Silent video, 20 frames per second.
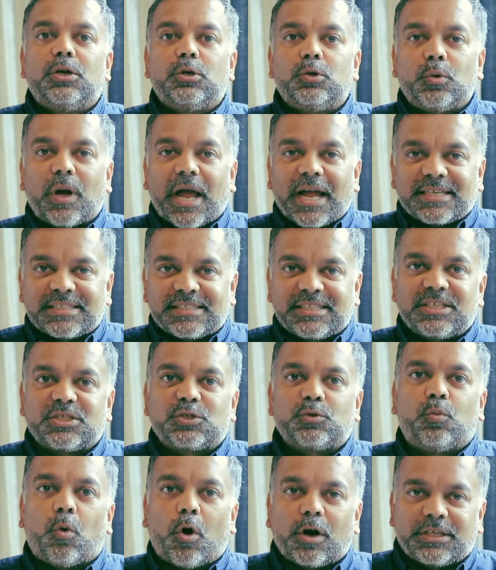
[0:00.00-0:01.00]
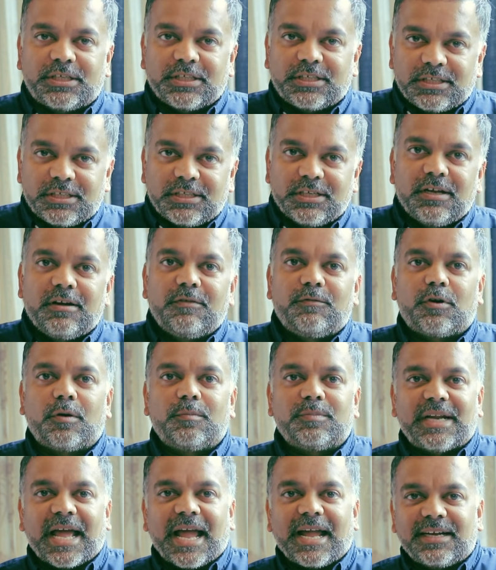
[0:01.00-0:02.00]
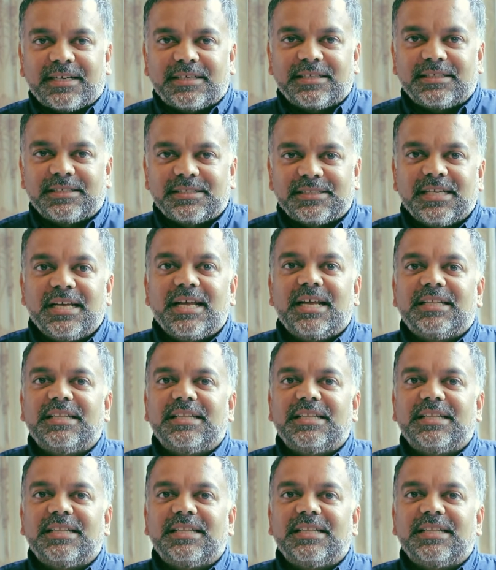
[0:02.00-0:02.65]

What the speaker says: to access water from tankers